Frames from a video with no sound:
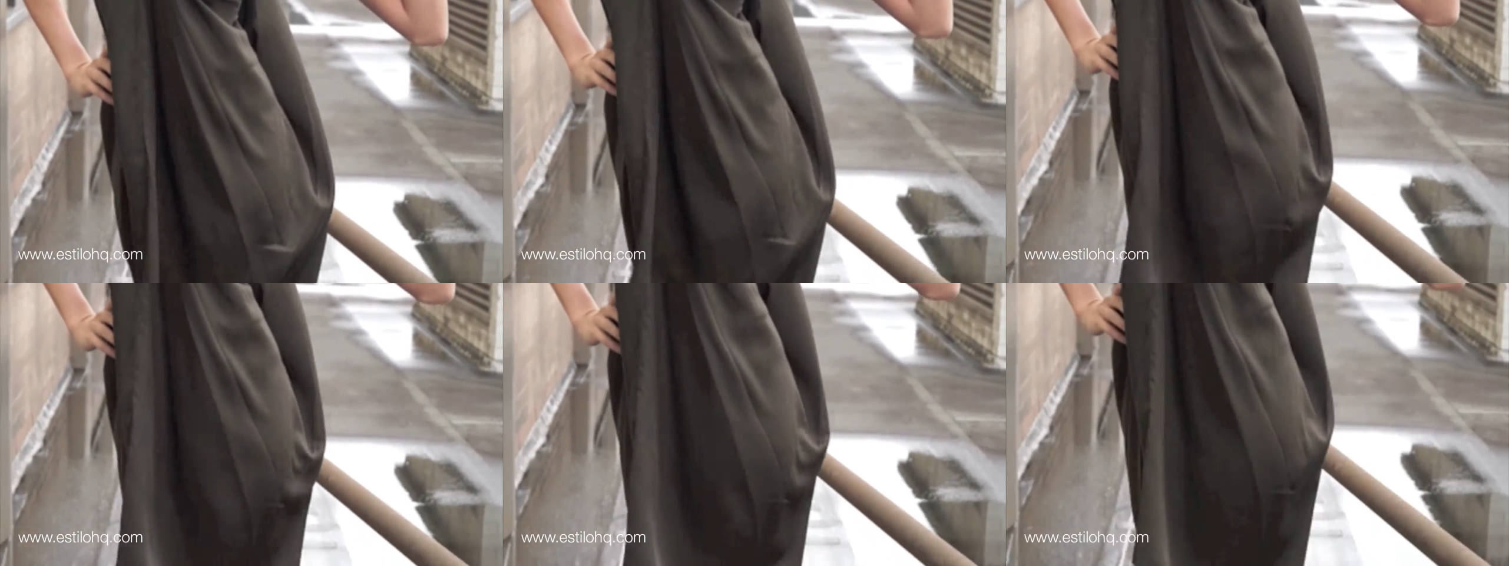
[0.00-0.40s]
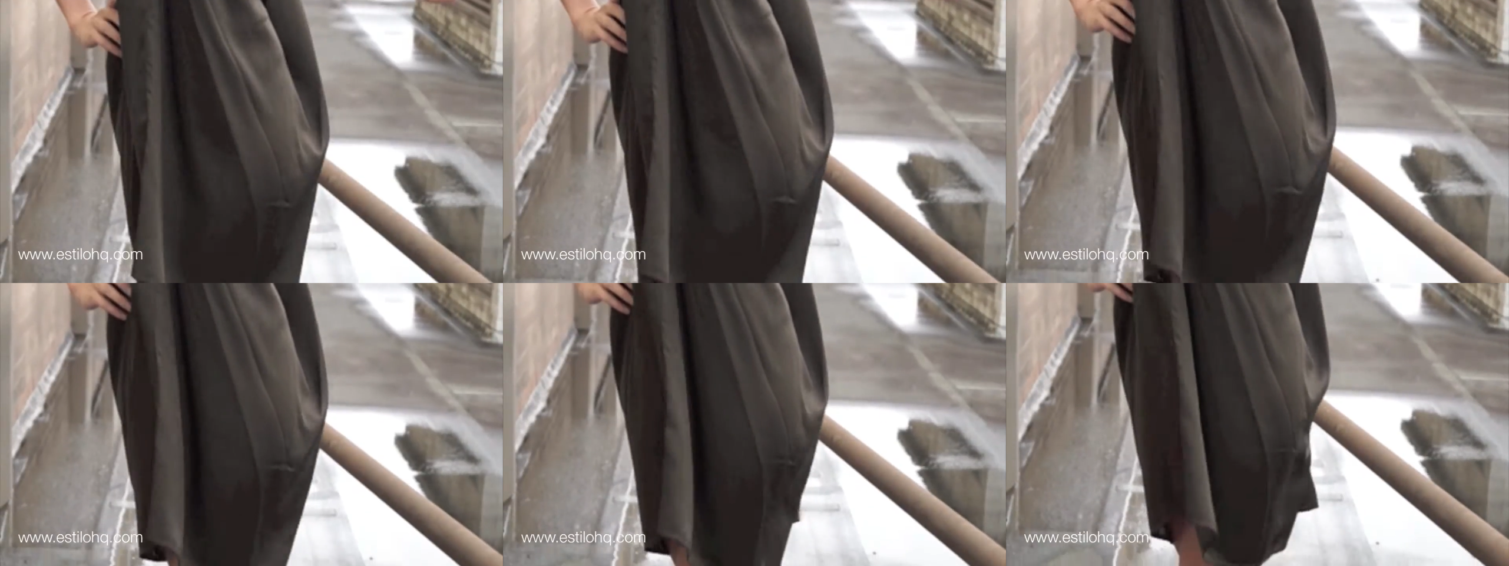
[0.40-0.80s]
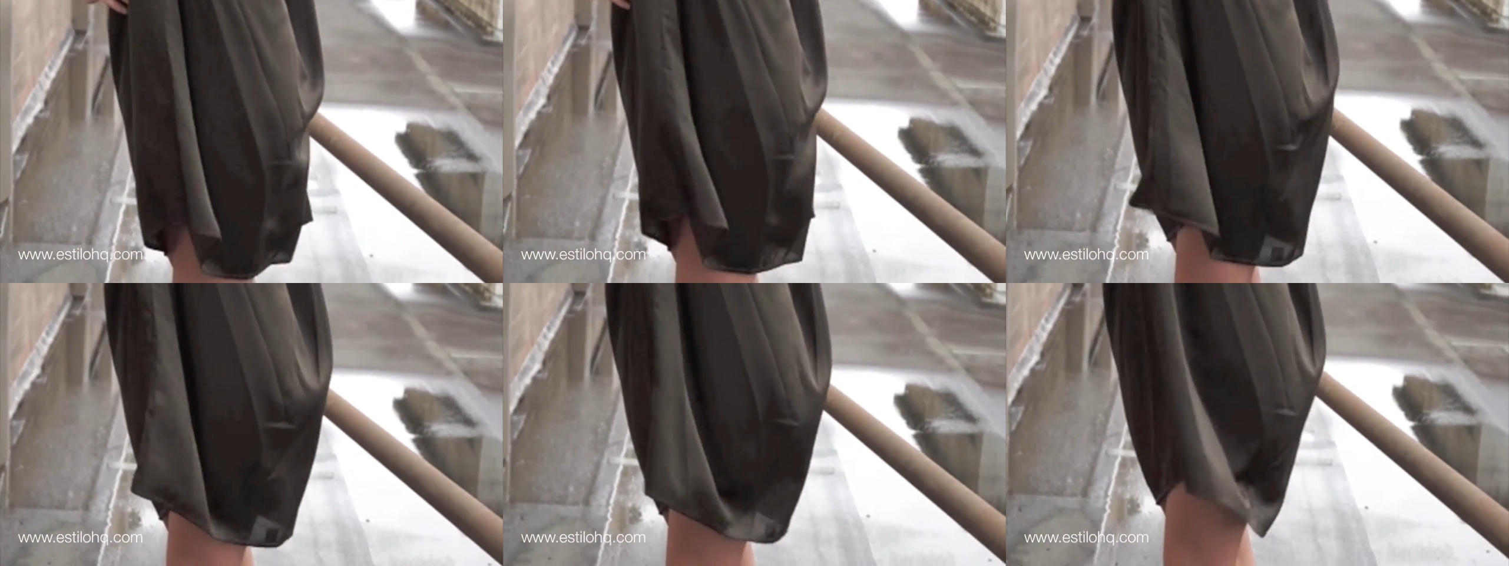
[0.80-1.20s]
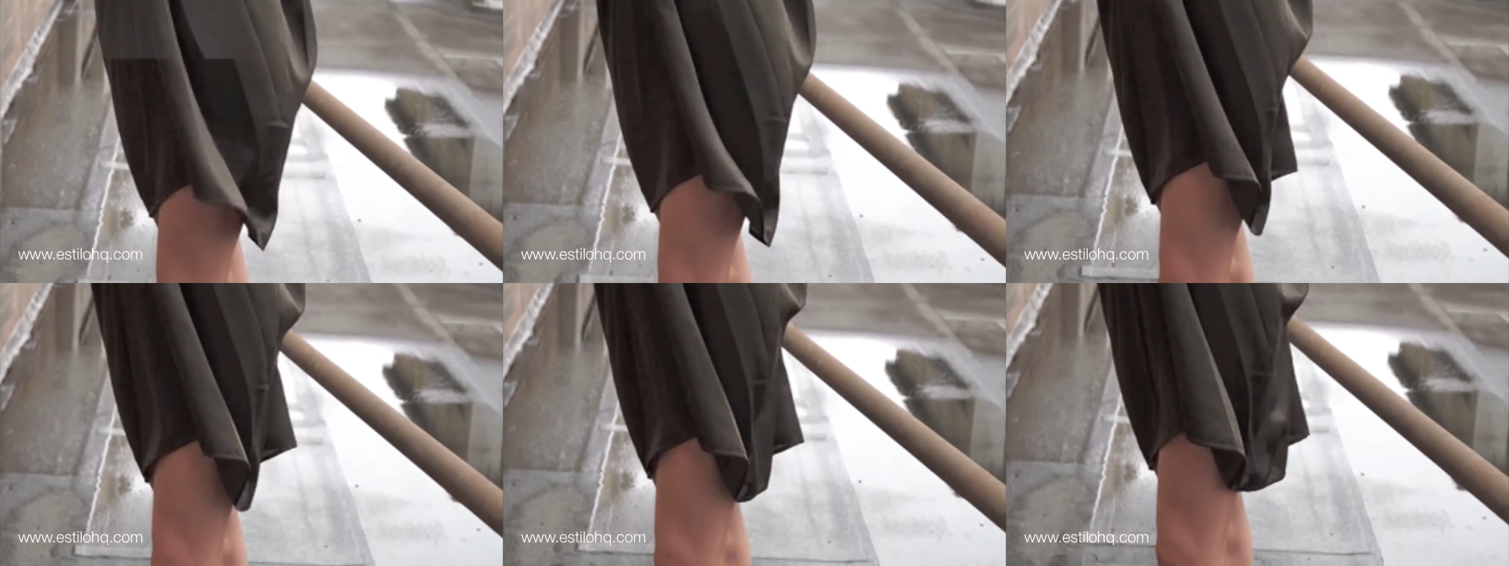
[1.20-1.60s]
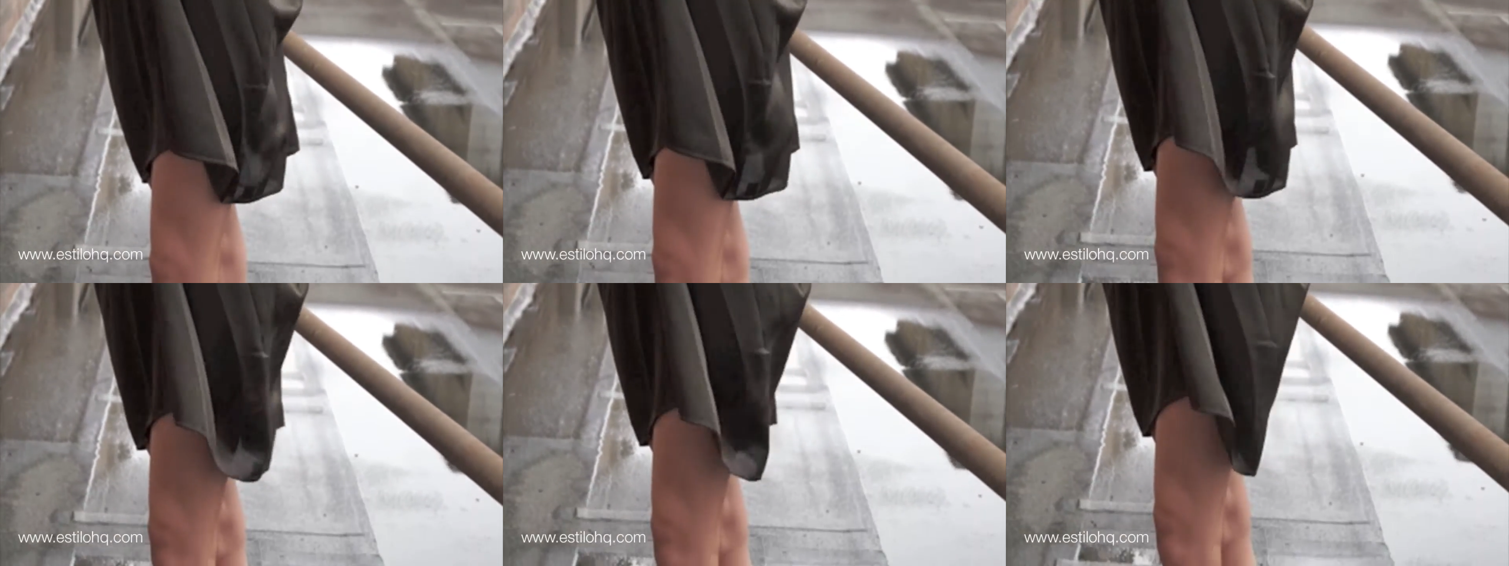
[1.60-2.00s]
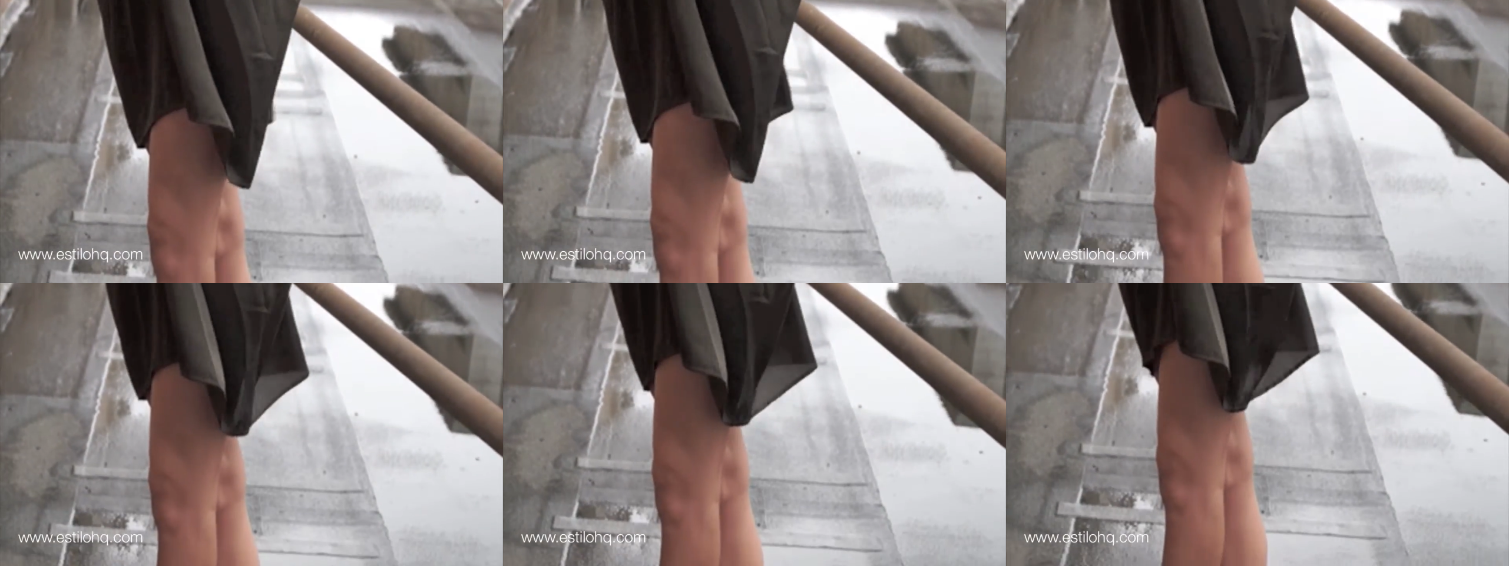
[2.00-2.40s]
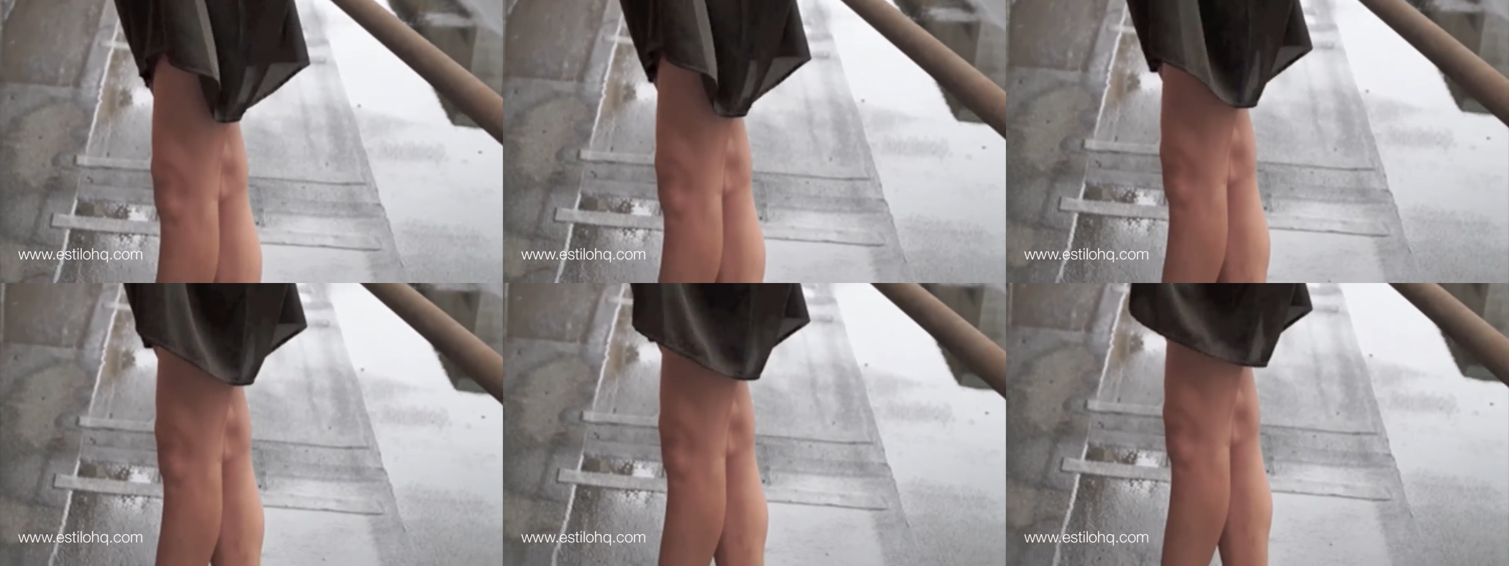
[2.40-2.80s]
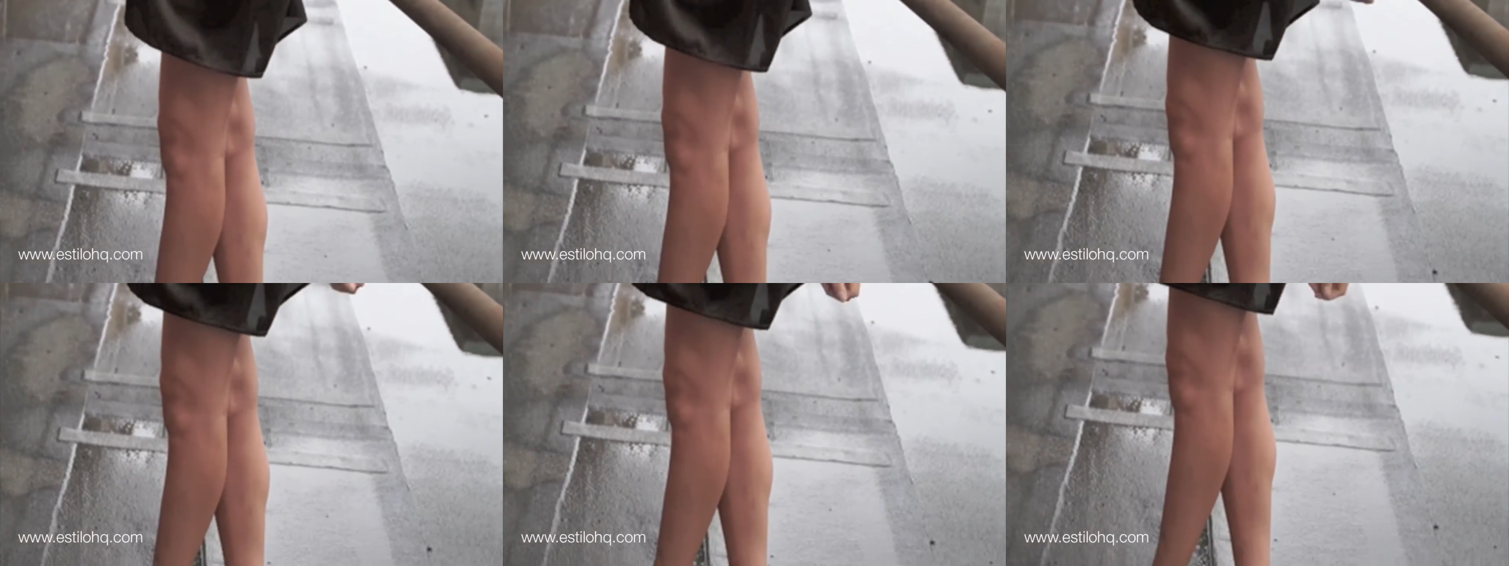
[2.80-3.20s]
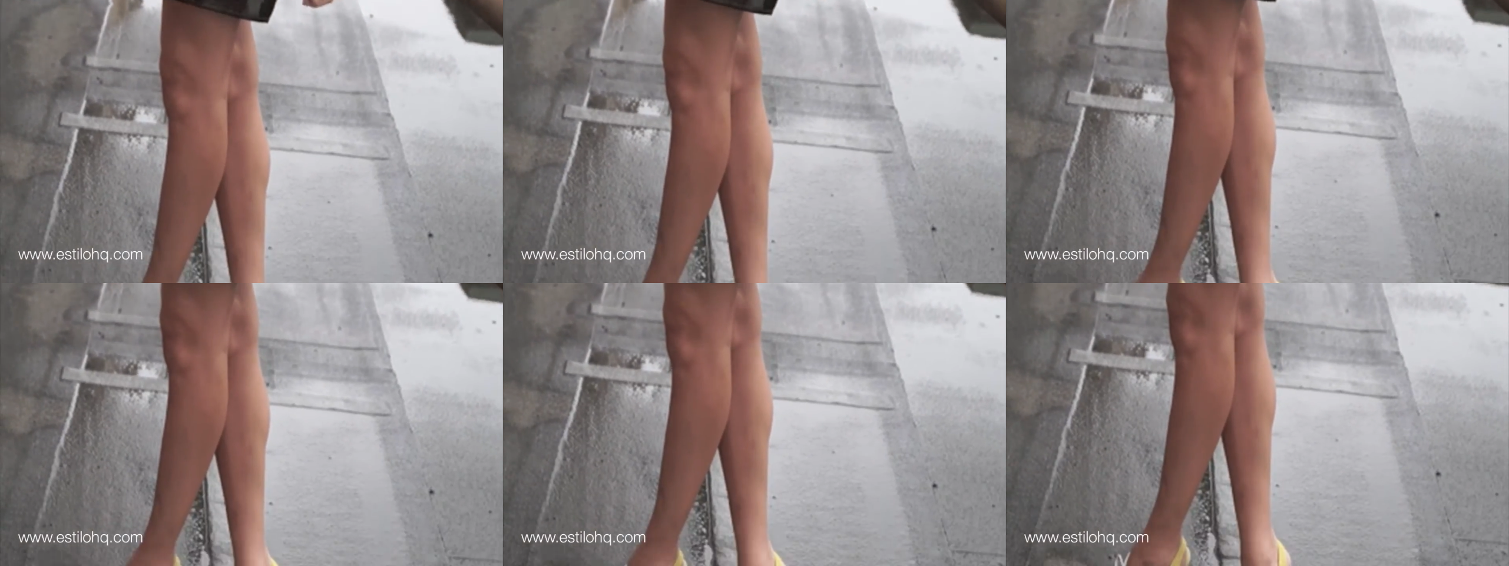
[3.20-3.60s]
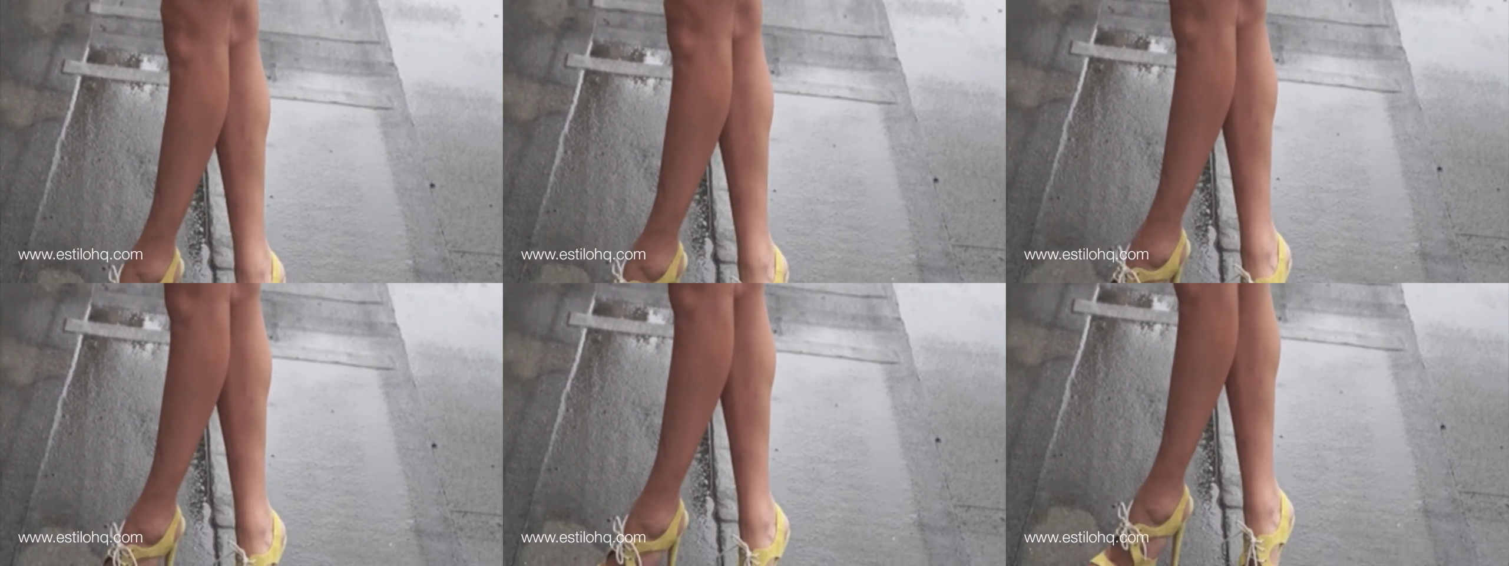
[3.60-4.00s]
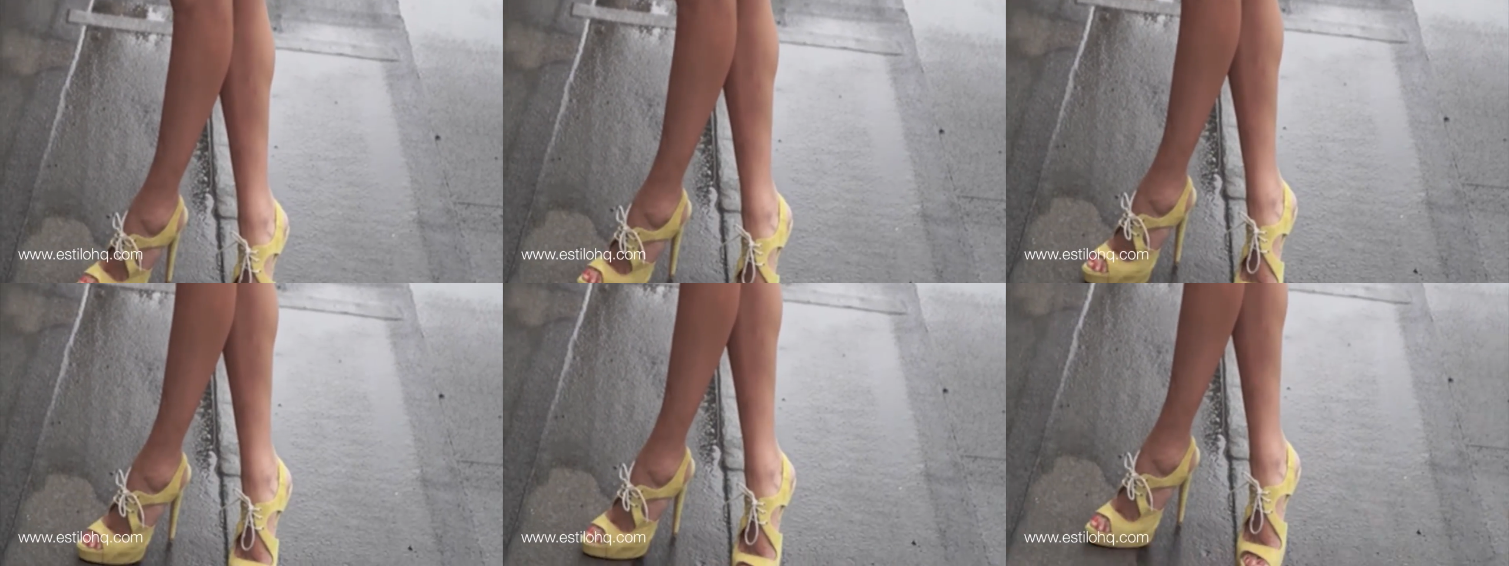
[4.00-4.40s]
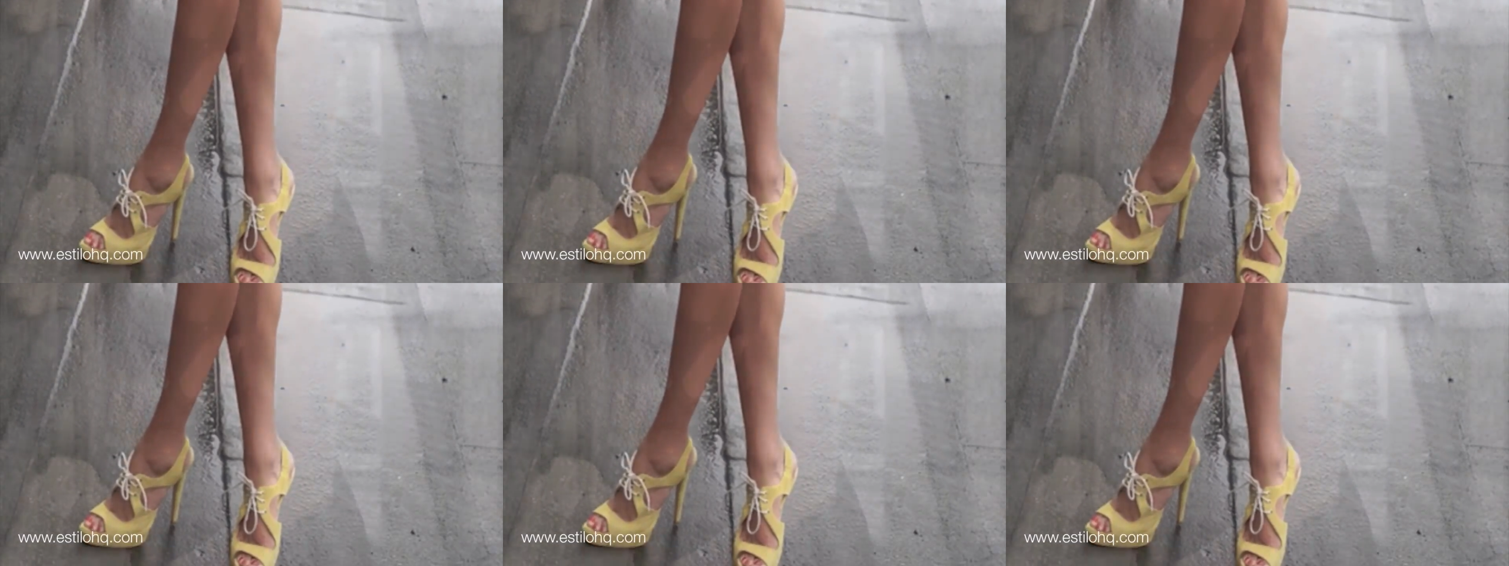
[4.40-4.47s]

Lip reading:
No face is visible, so there are no lips to read.